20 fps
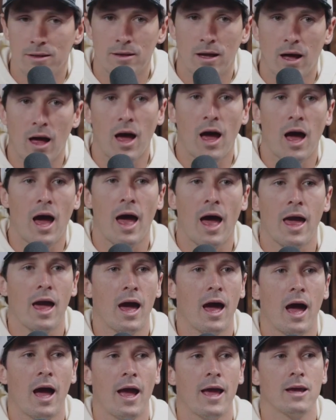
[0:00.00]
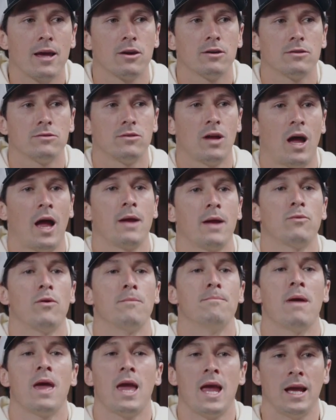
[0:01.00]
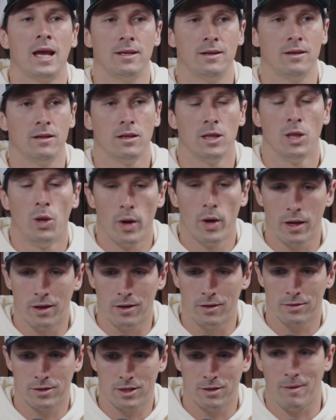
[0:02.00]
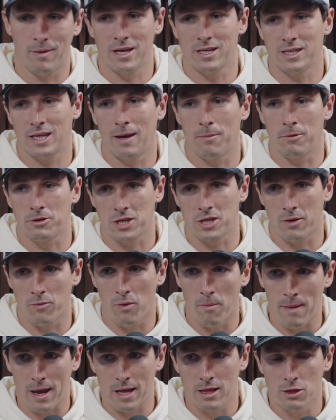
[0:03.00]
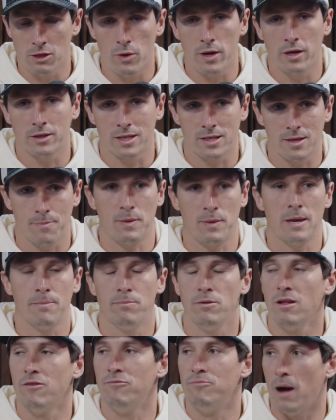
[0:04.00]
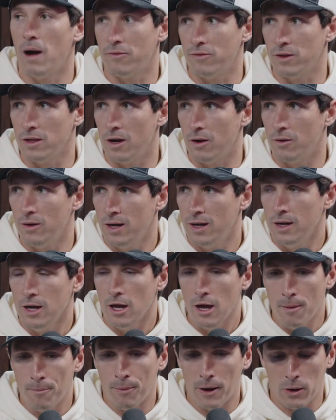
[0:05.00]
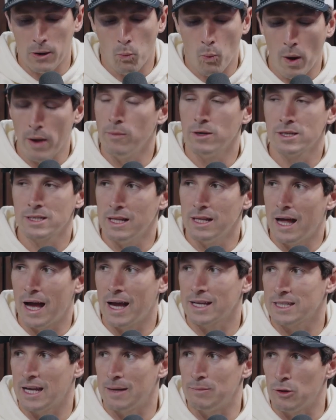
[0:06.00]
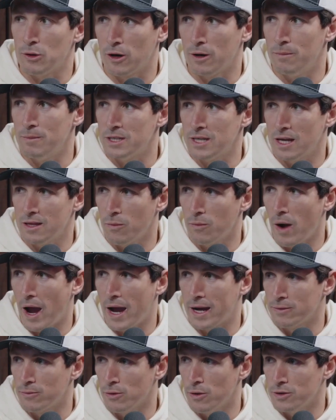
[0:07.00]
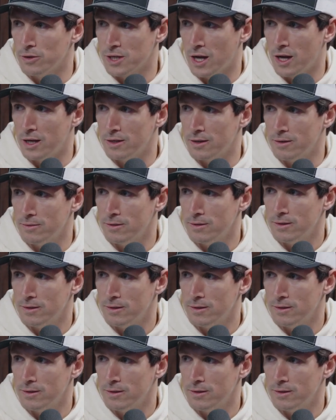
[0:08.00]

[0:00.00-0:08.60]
I remain loyal to my Sabres. I remain loyal to the people of Buffalo. But when was the last time you heard me say the wagon rolls on, dude?